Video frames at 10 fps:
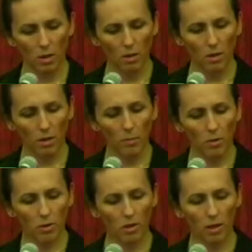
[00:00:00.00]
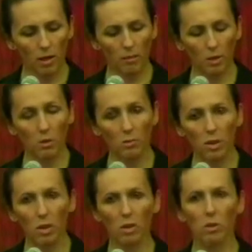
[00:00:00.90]
The numbers, time, and
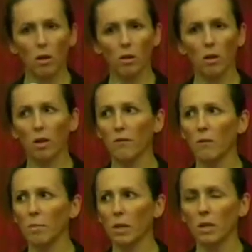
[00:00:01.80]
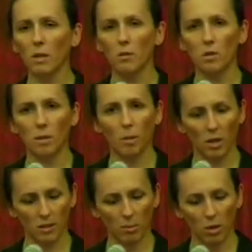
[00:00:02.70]
duration are logged for billing use and
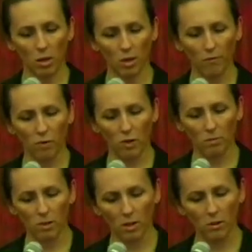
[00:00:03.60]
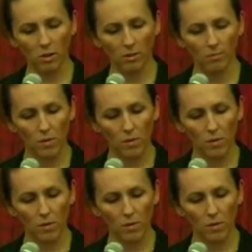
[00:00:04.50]
possible law enforcement use.